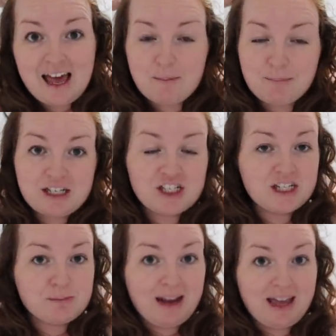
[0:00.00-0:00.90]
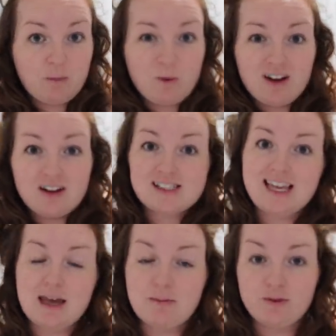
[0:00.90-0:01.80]
and Benji is playing one last
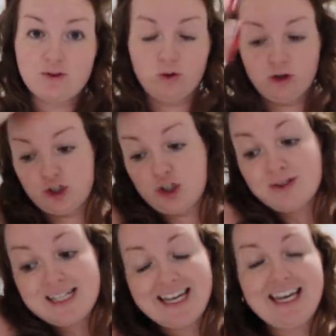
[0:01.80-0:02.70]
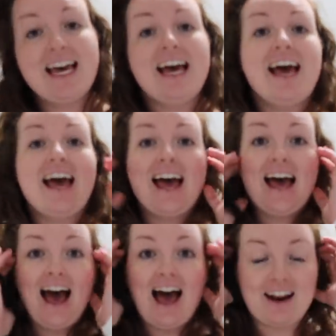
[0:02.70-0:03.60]
game of Call of Duty
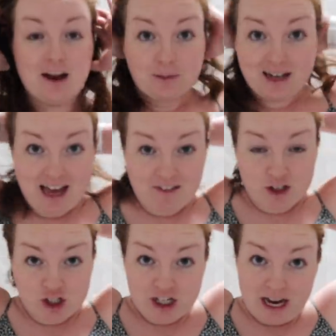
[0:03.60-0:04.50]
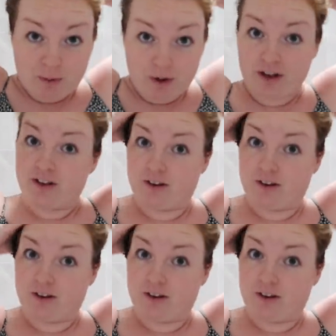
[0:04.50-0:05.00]
and I'm gonna have a shower.